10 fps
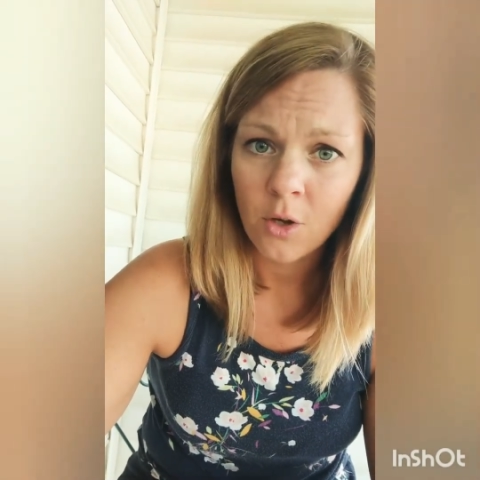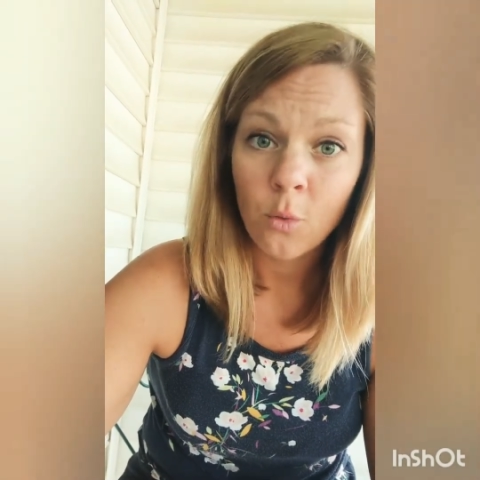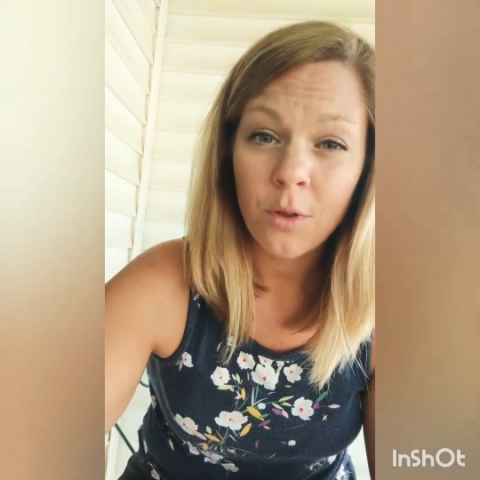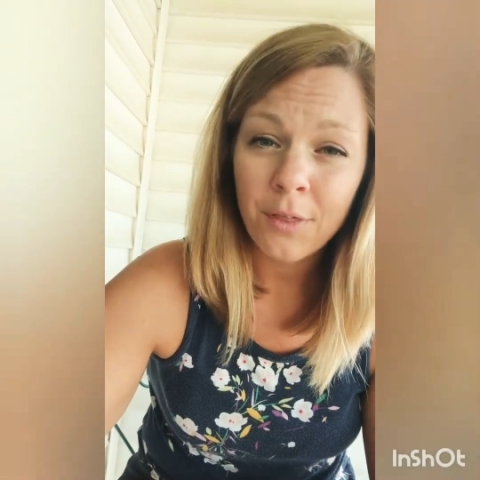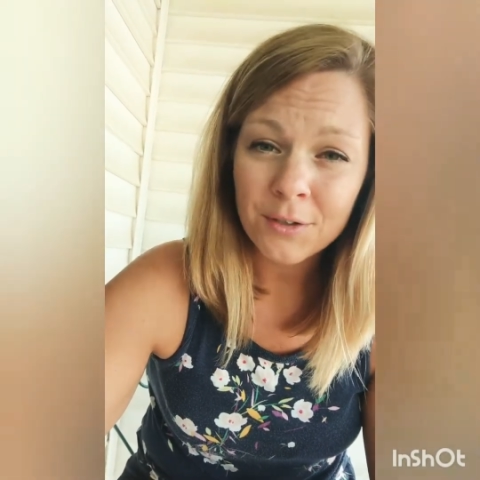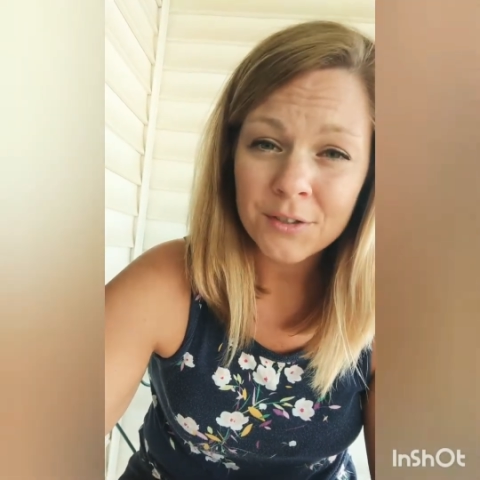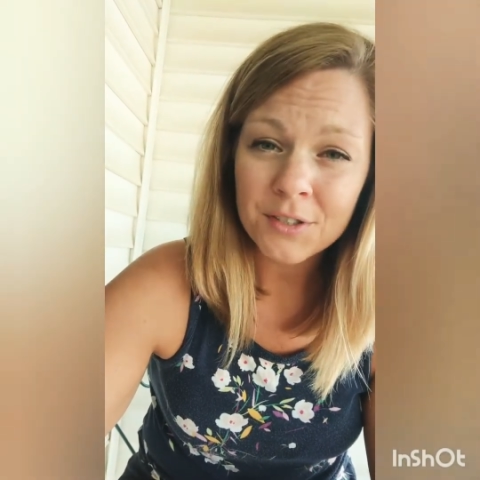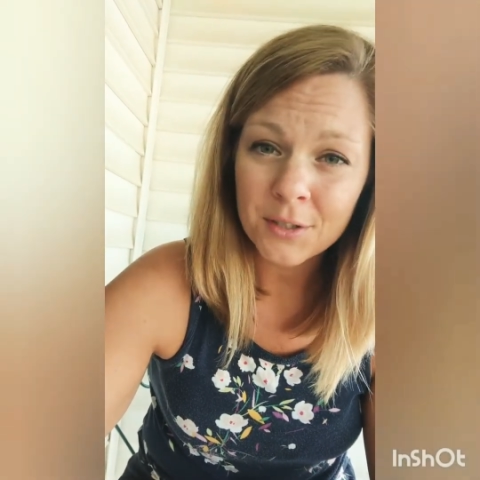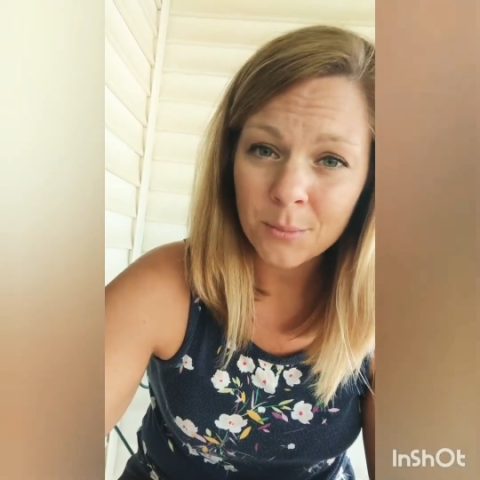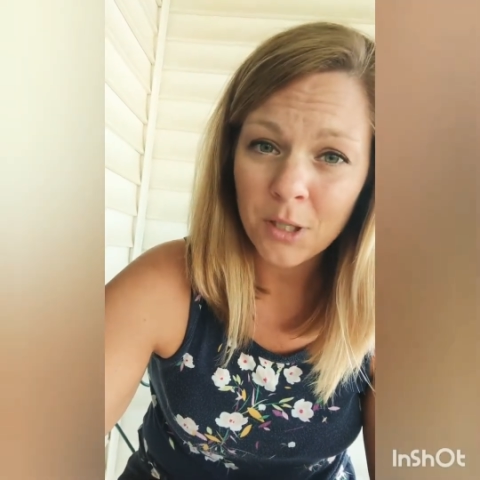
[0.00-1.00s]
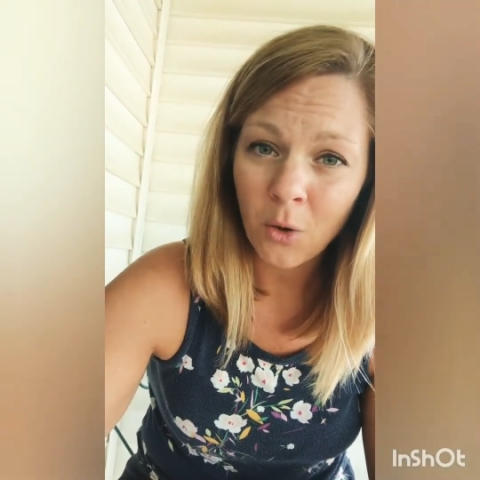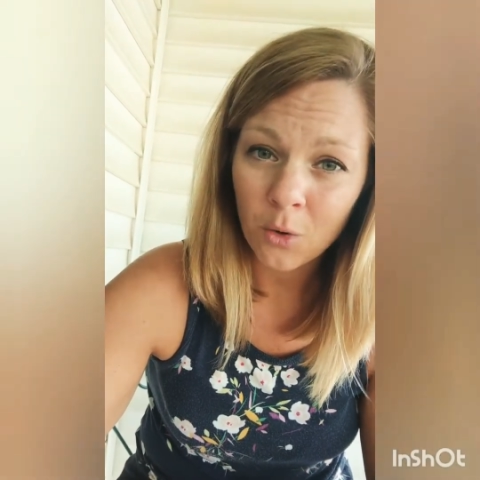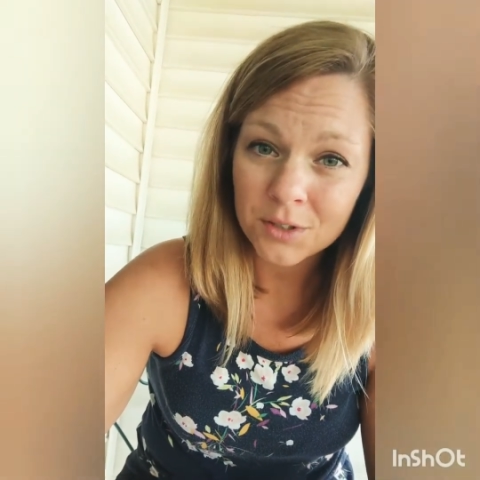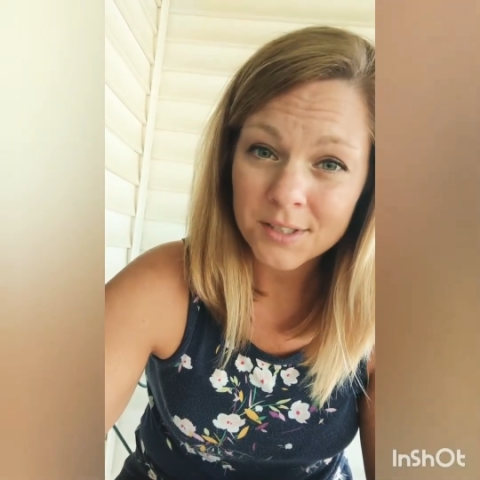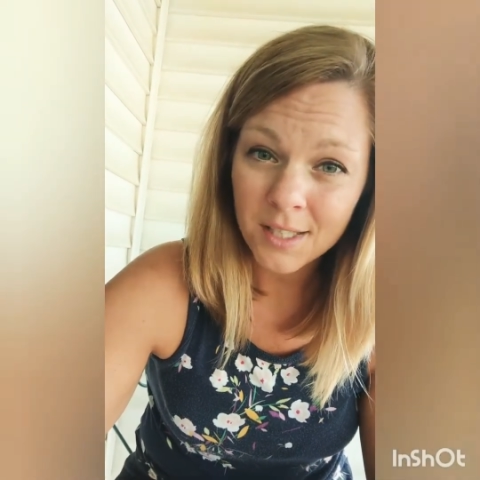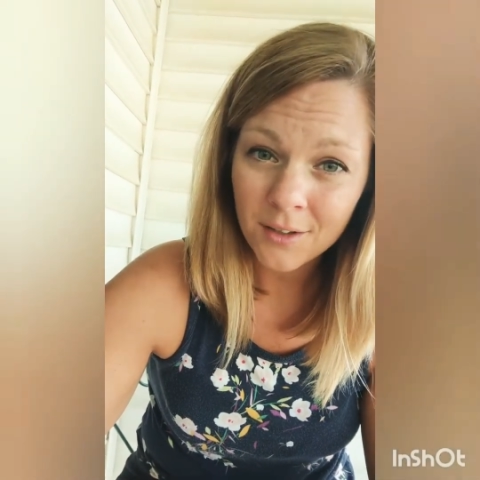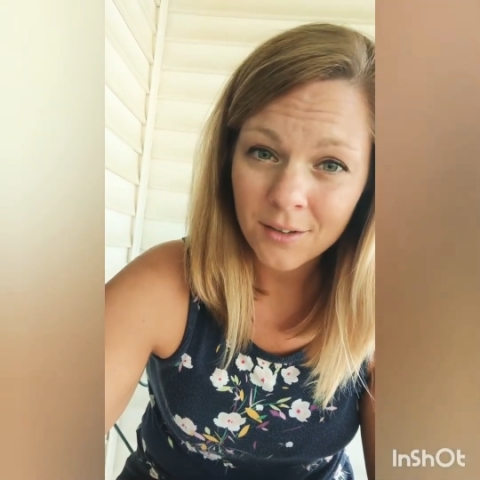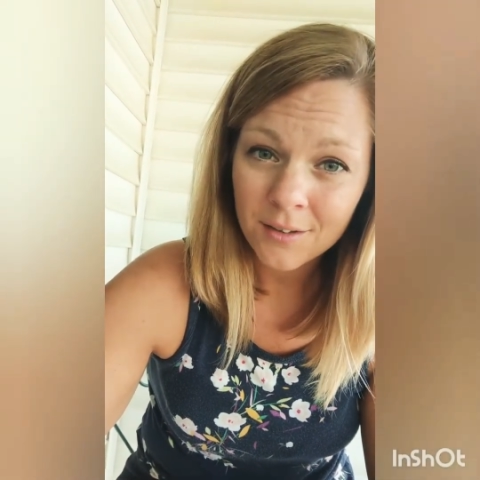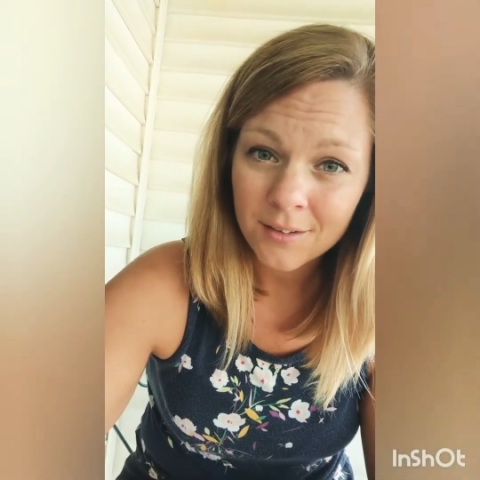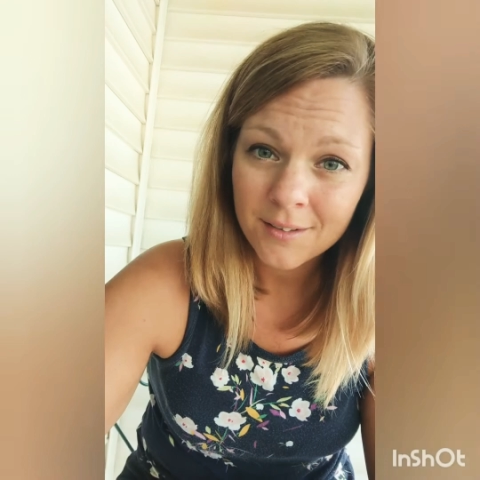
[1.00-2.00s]
would there still be holes there?
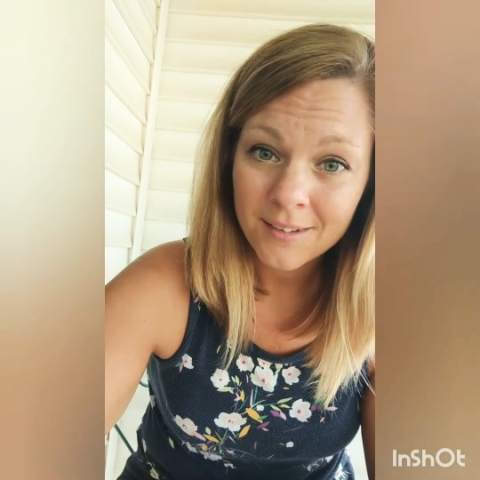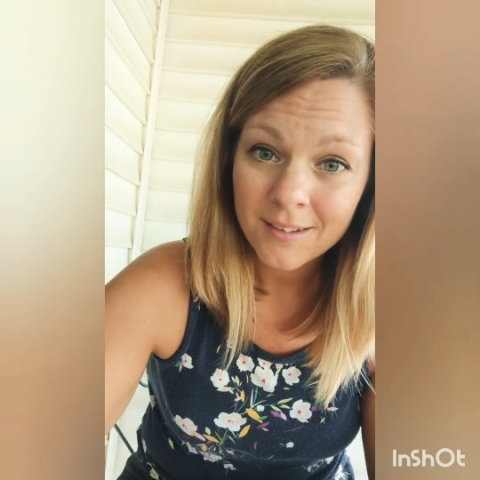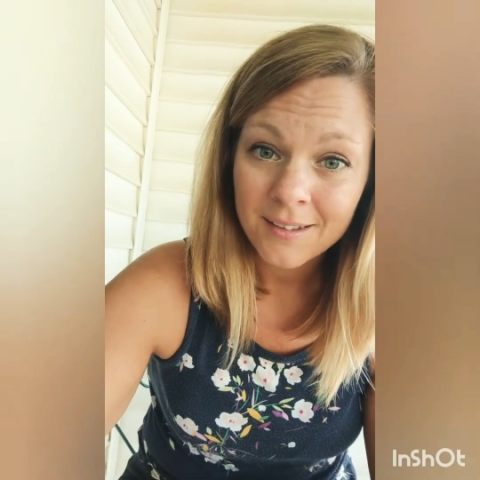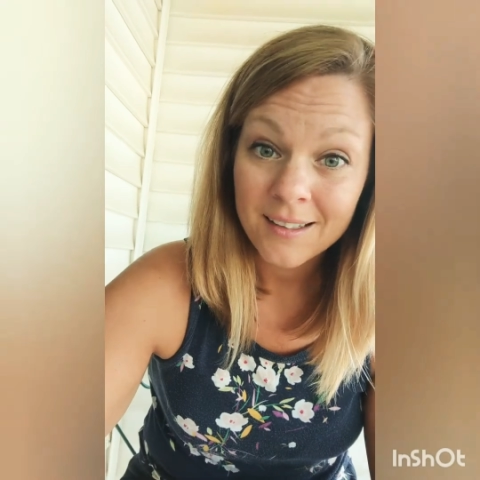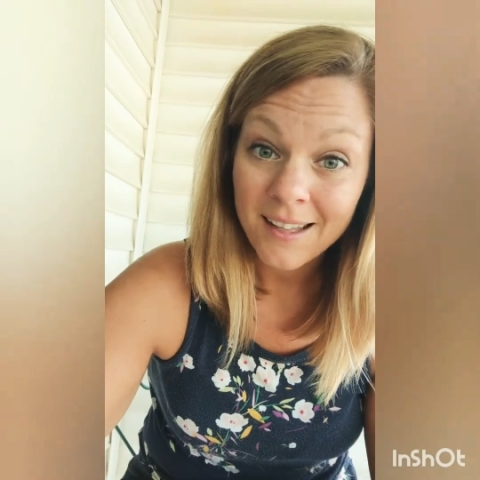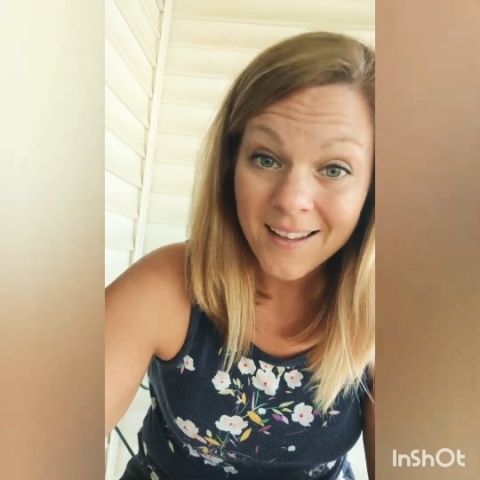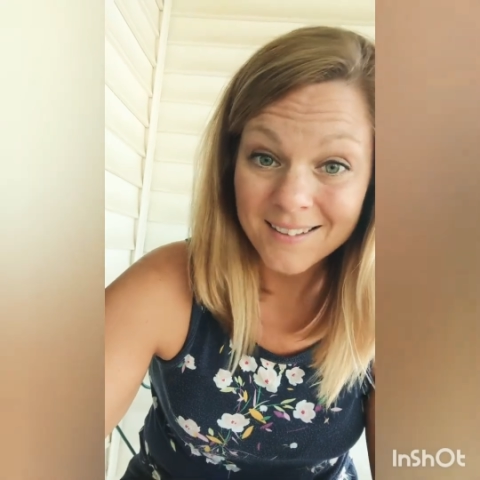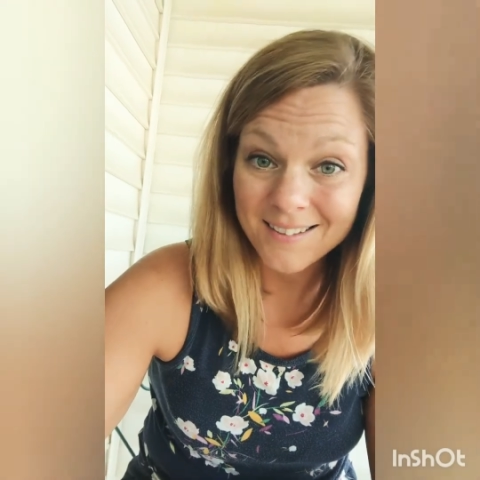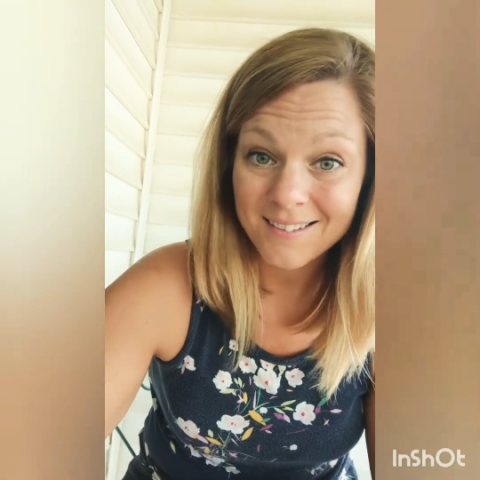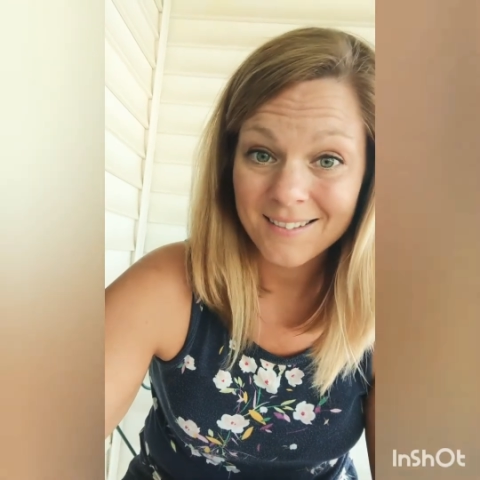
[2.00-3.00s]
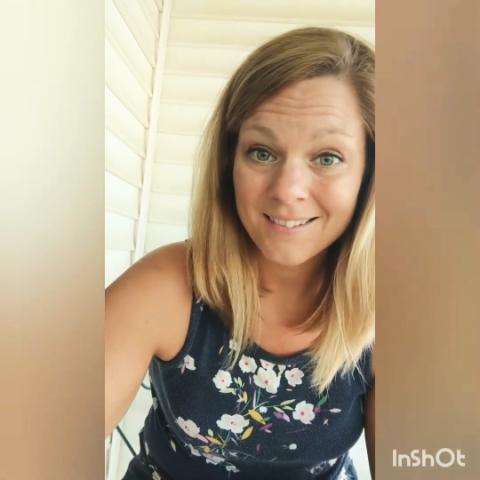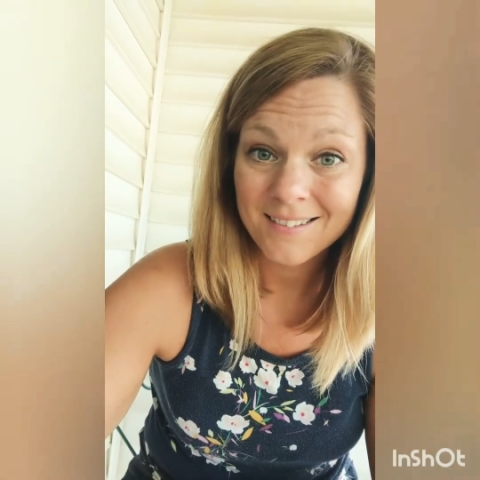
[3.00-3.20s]
Yes.